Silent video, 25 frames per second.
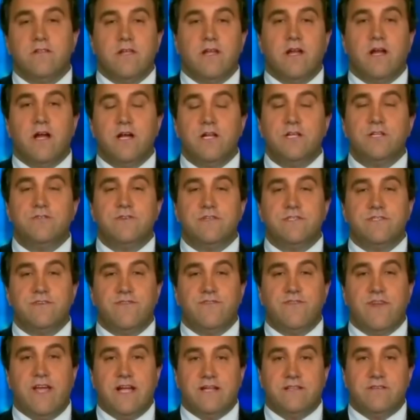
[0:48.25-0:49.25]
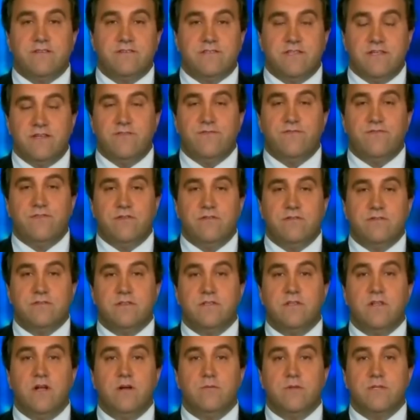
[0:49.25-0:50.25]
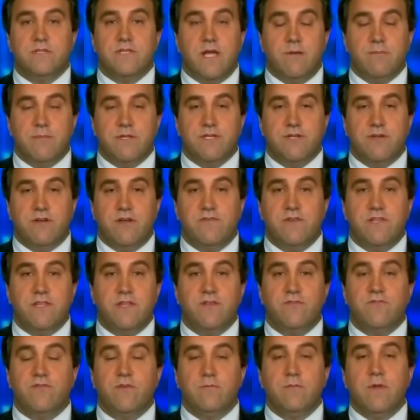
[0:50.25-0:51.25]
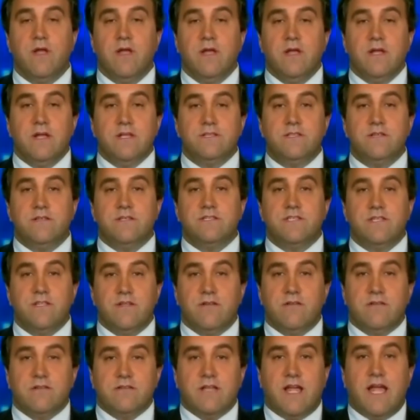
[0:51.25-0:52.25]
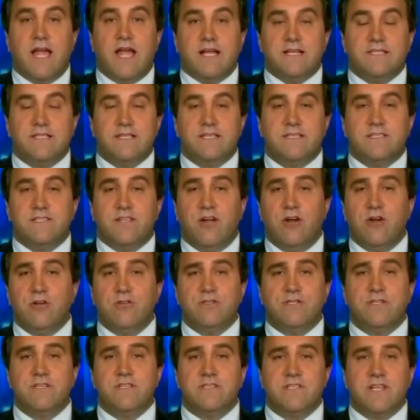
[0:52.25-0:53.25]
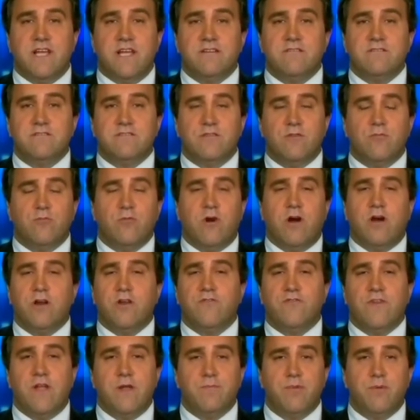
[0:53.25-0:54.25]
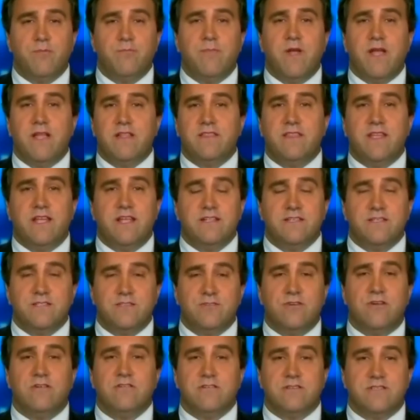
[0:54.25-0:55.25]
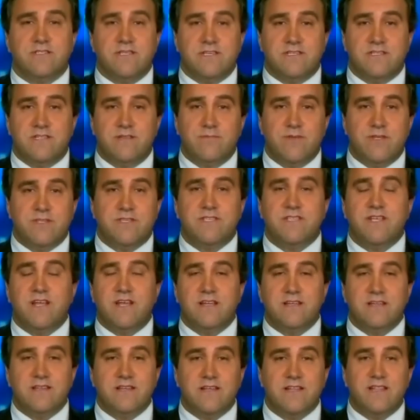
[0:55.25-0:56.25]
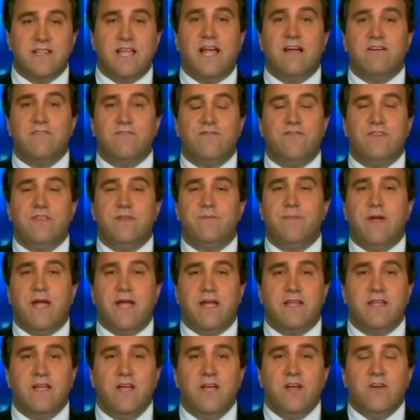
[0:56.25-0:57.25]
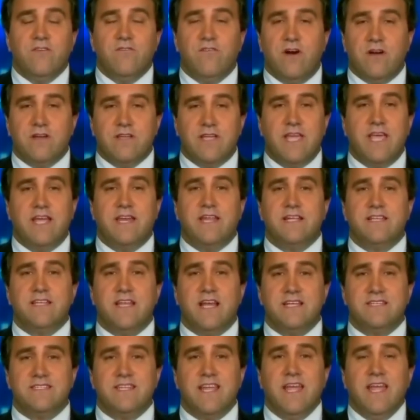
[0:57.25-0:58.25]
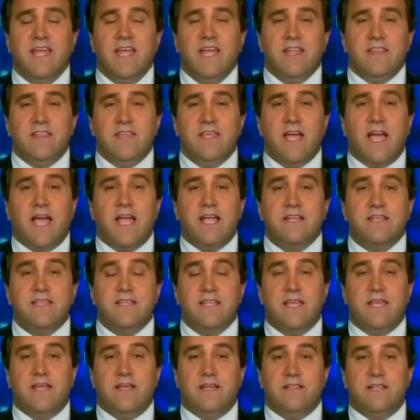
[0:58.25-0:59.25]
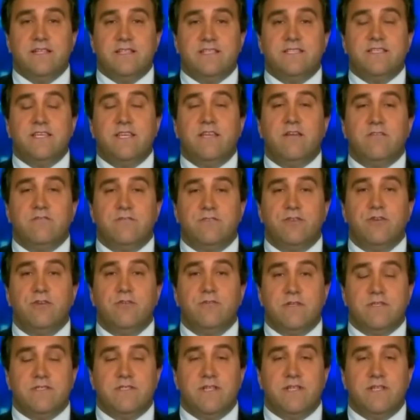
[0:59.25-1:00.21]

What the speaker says: hundreds of factors that influence global temperature, everything from tilt to the Earth's axis to ocean cycles to water vapor, methane, solar system, the sun, cloud feedback, volcanic dust. The idea that CO2 is the